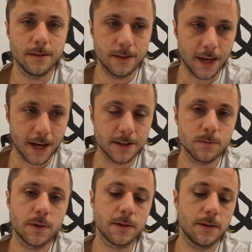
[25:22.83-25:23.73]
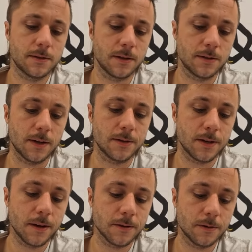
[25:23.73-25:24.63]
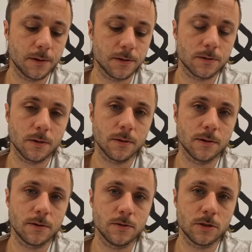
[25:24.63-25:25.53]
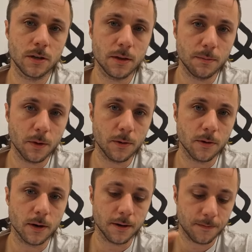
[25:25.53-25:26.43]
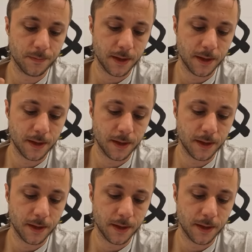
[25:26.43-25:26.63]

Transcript: that is what is going to send a signal to the controller to shut the motor off